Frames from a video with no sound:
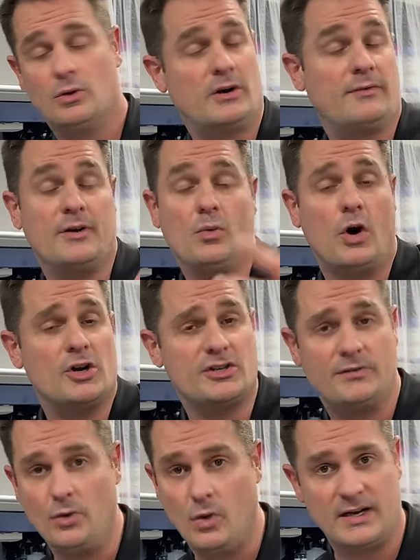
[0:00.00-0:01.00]
or every wash
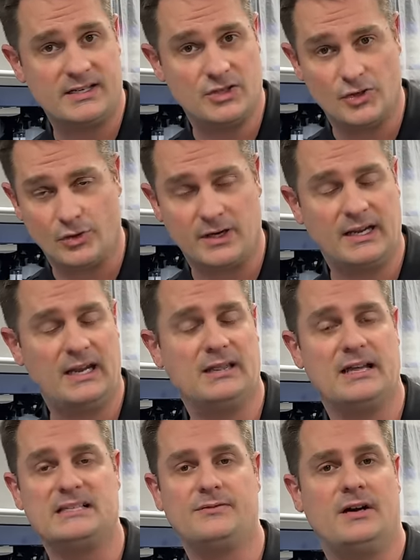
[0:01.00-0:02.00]
if you want as a drying aid.
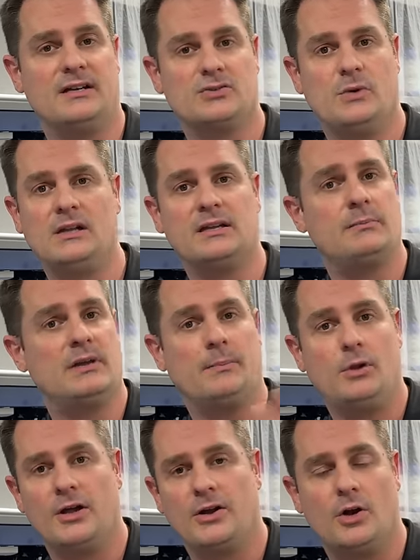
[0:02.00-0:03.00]
That's fine as well. It can be
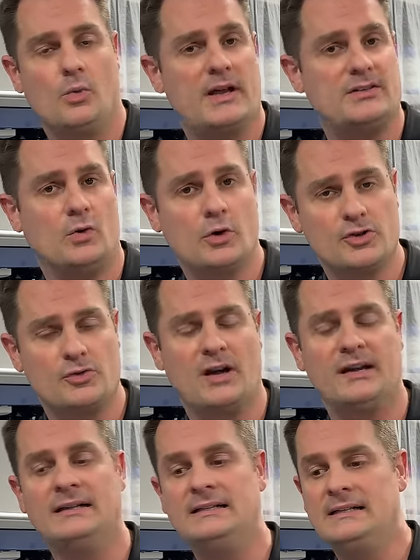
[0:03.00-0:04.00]
applied on wet or
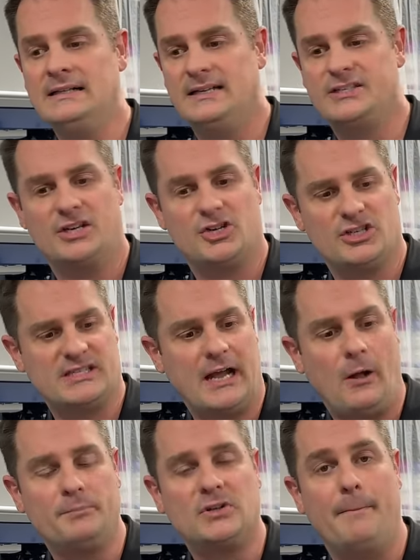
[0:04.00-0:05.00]
dry. It's going to just
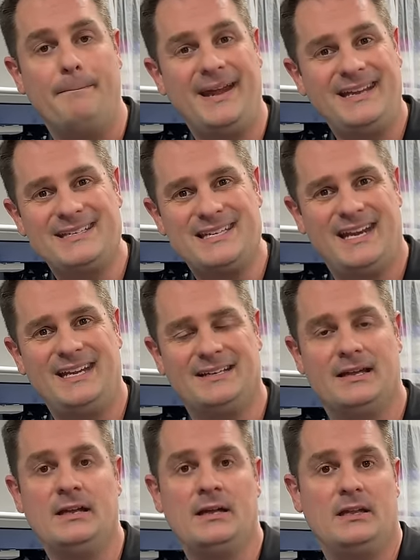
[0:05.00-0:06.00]
help to
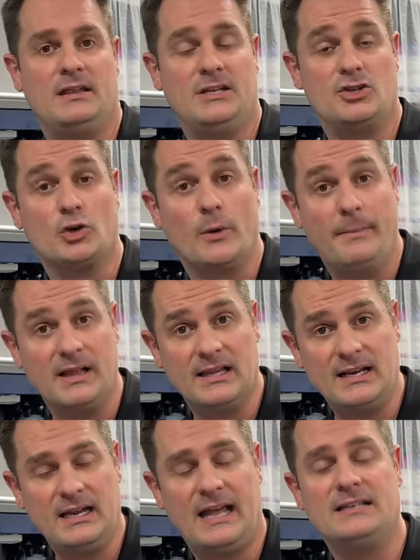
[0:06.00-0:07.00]
maintain the
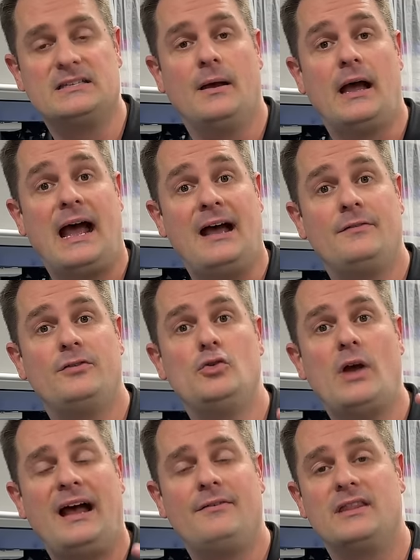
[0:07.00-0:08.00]
durability and to have
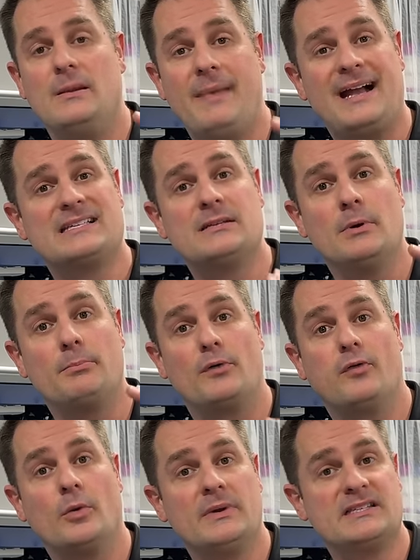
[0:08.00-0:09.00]
you have the maximum
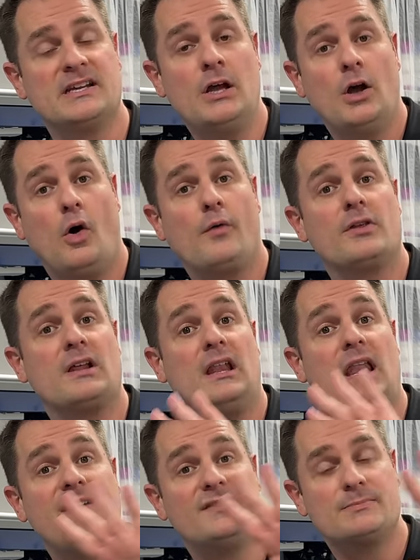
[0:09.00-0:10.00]
performance over the
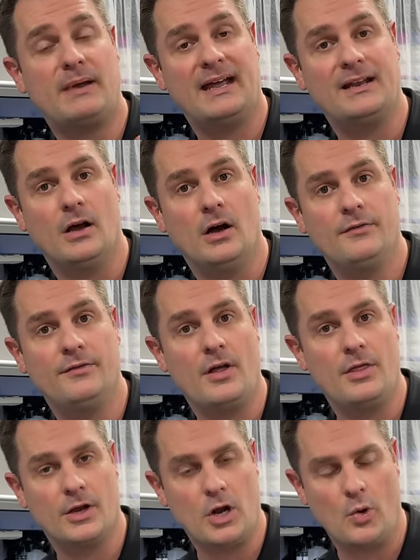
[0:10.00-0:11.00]
lifespan of
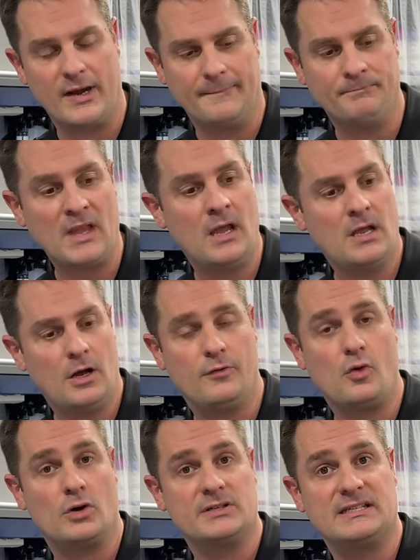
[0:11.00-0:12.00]
the coating.
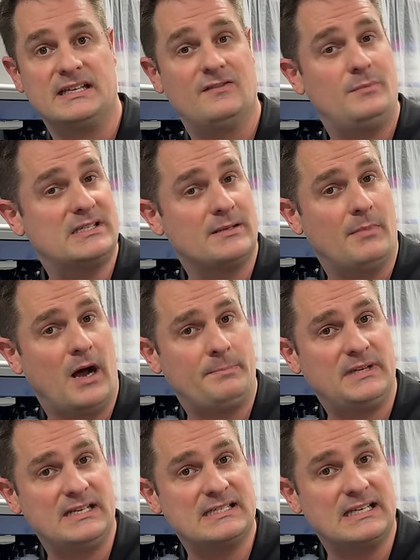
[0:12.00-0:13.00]
Of course, give me some
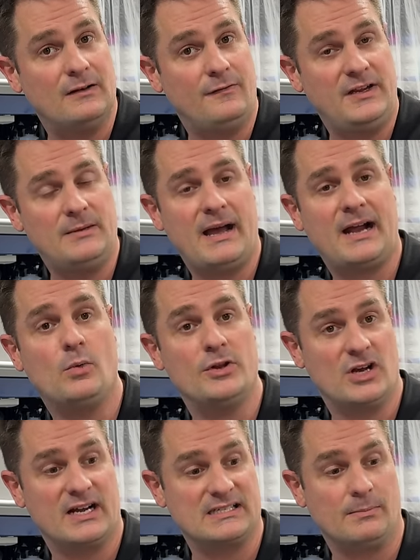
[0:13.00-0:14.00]
updates and feedback when
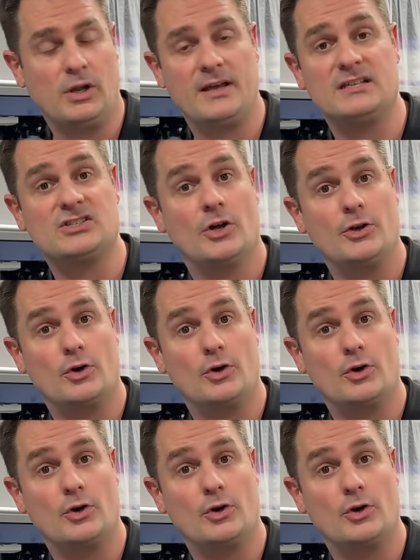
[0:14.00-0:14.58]
you guys apply this on